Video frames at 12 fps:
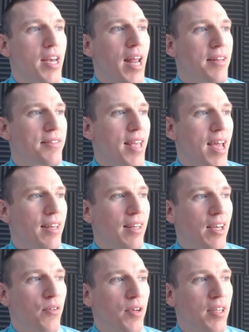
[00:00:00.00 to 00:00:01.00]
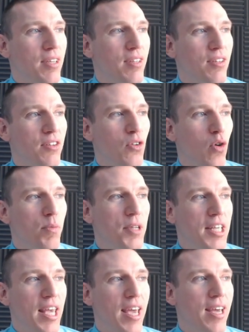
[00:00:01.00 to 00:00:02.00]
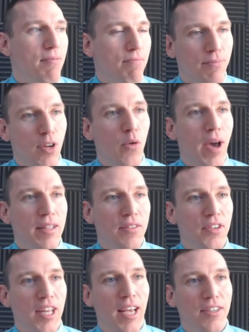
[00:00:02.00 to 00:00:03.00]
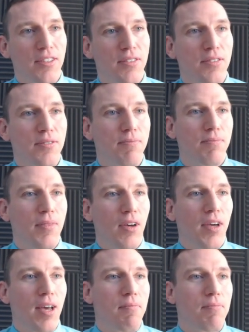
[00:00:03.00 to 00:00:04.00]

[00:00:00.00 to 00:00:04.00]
netstat like we normally can. No active connections. Okay.